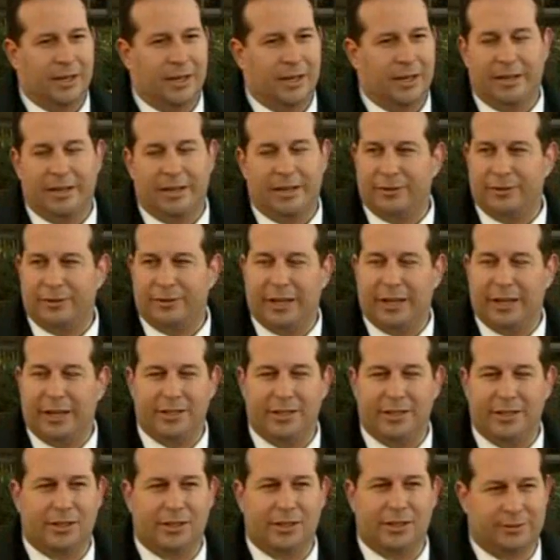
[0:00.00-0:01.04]
I didn't
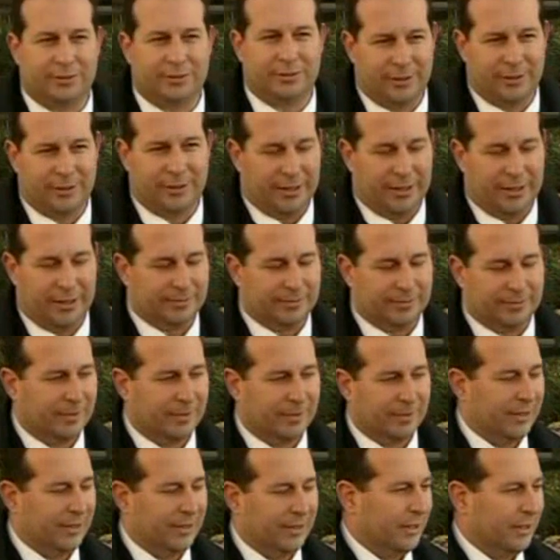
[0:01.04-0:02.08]
feel I had to justify it.
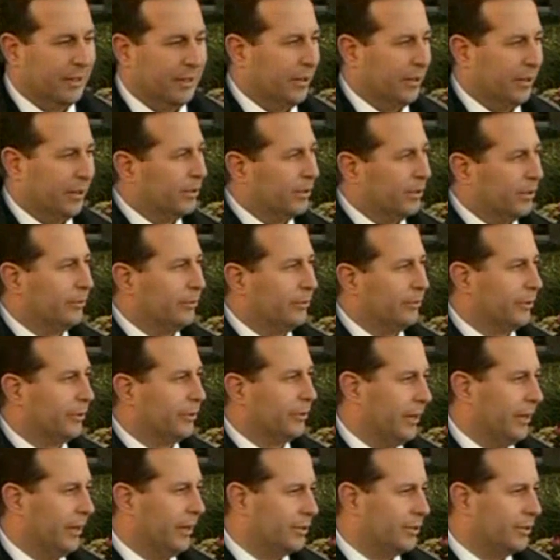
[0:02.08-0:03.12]
And I really
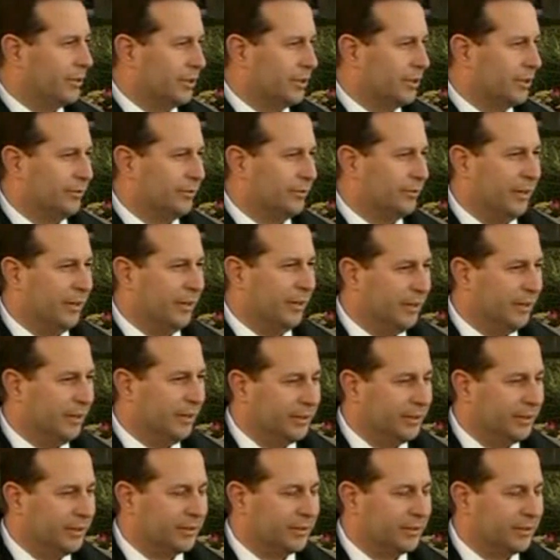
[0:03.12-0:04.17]
don't feel I have to justify
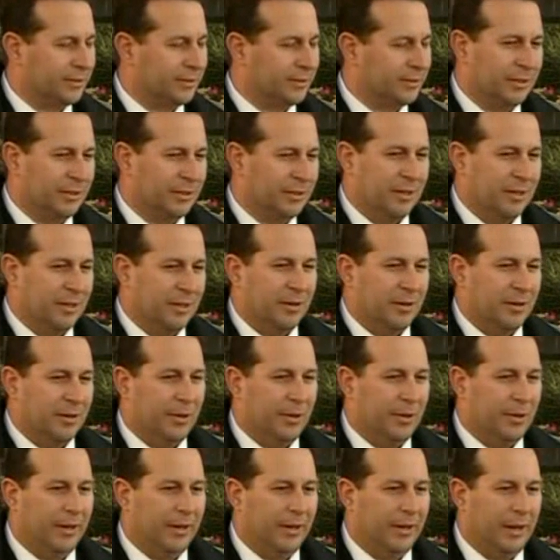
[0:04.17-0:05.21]
this,
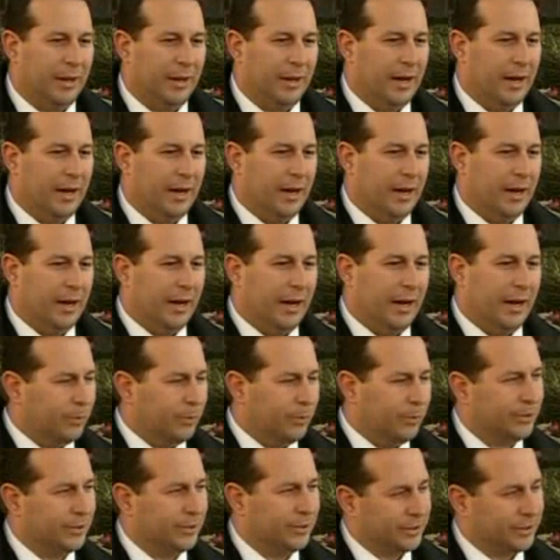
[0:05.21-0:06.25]
but
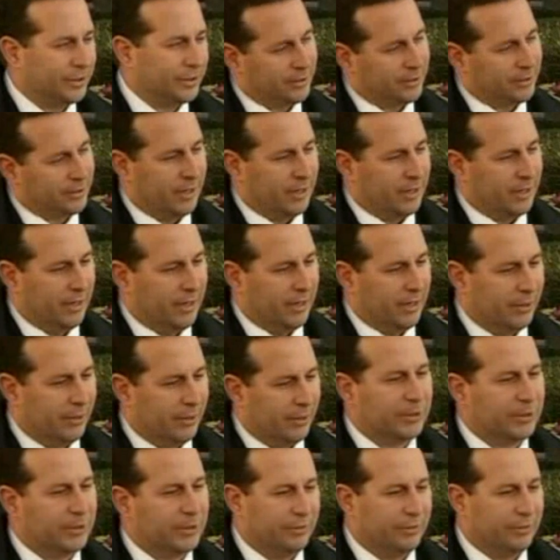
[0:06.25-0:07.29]
I was
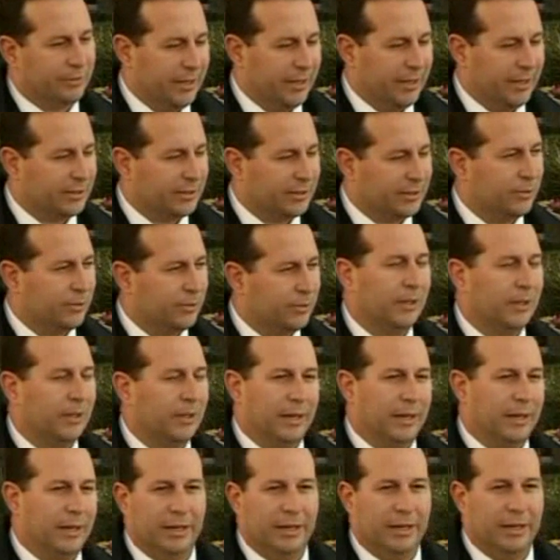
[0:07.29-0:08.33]
advised
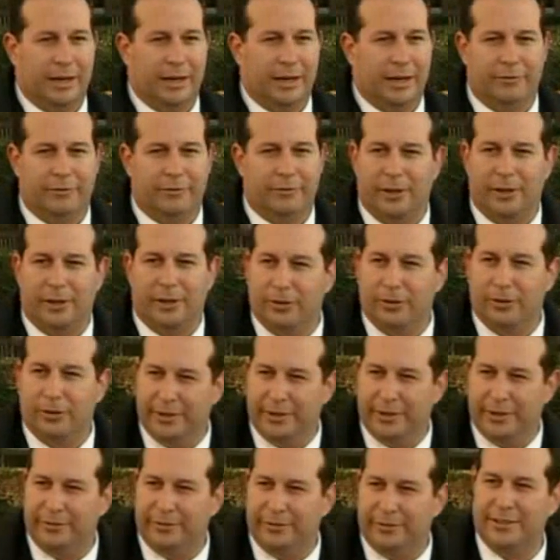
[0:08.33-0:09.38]
to, and I
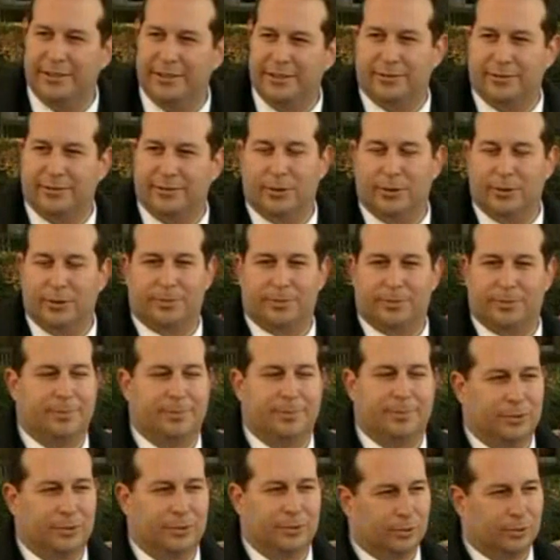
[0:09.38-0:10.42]
follow the advice of those
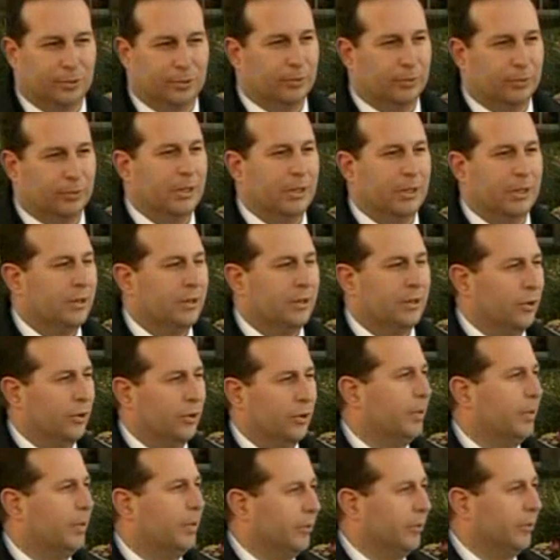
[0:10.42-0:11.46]
people who
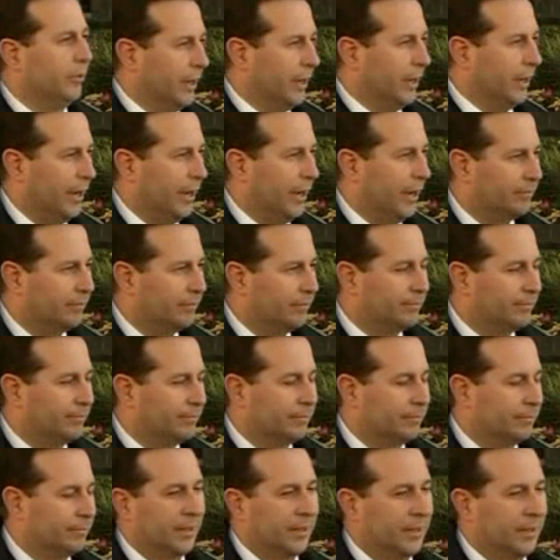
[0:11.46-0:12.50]
know better than I.
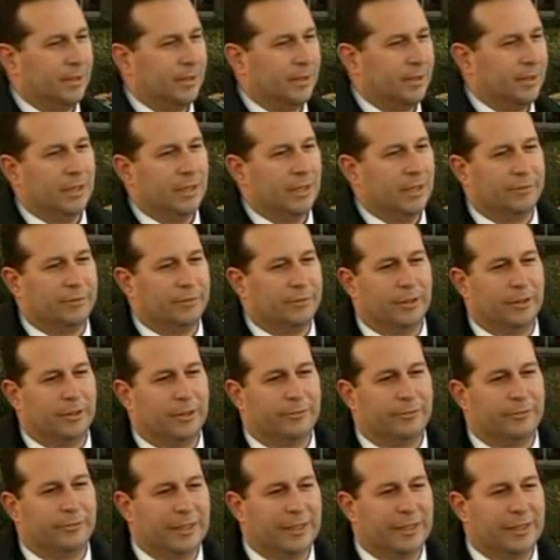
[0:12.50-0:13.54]
If
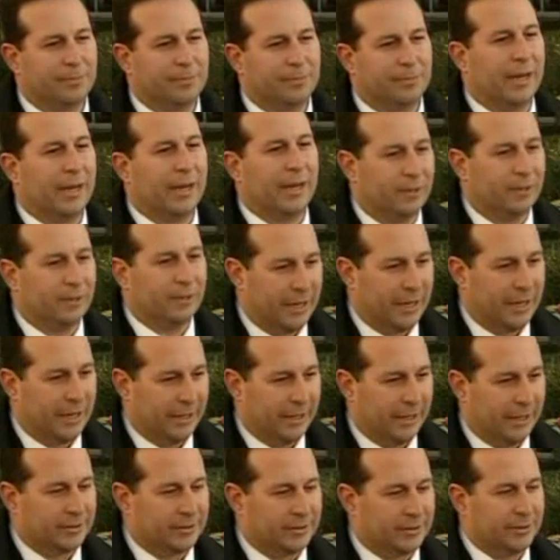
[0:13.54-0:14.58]
it affects my
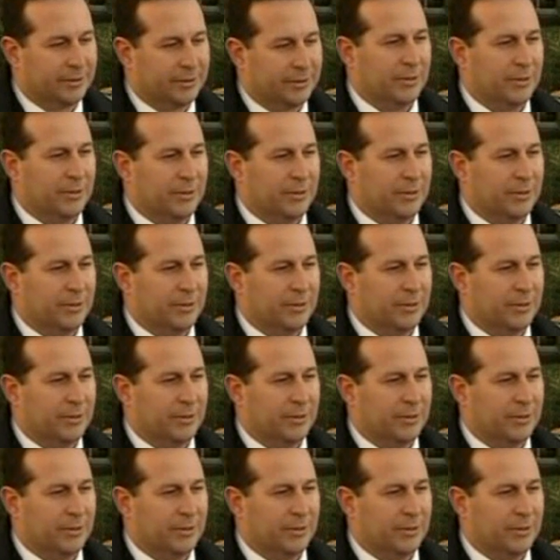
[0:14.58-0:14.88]
client